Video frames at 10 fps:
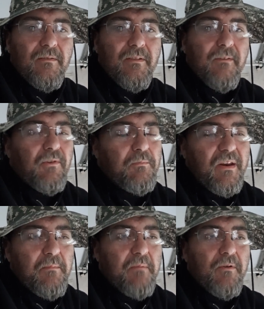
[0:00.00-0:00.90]
Leave as
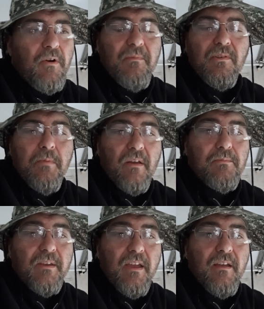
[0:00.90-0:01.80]
many people as you
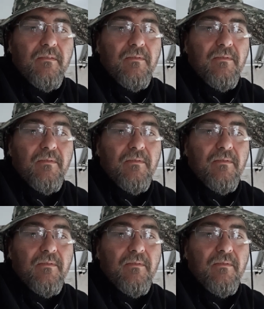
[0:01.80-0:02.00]
possibly can.